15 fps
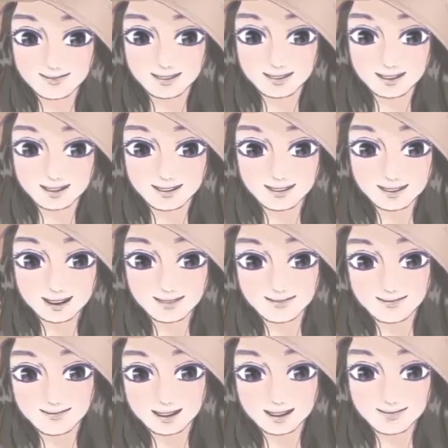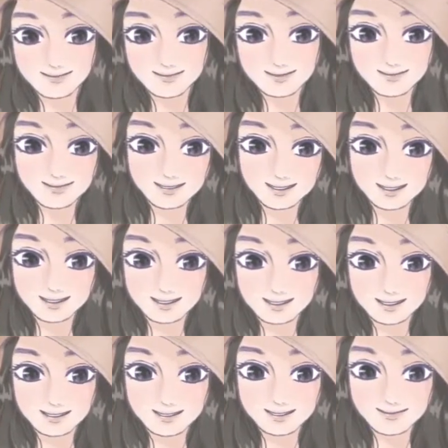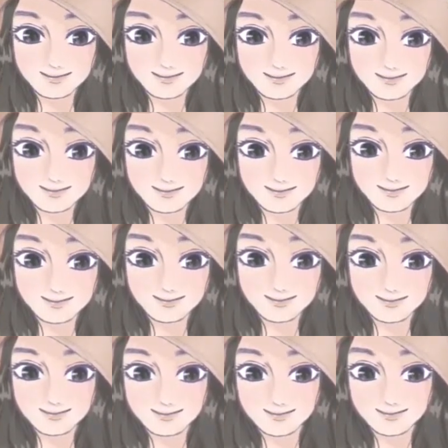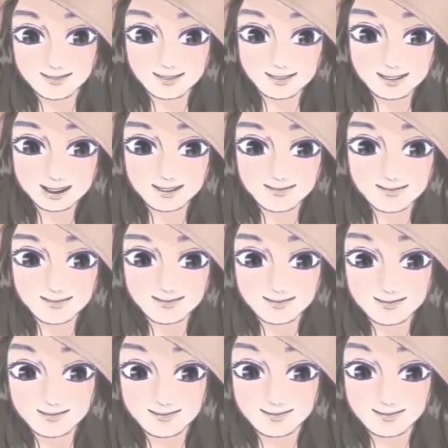So yeah, we have so many uh, copper,